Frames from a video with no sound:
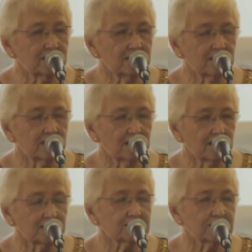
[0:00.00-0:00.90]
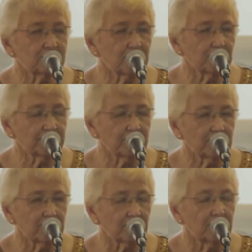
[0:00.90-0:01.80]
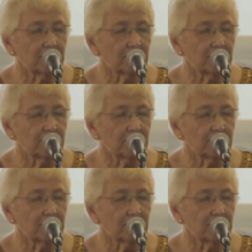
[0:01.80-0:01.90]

and support them,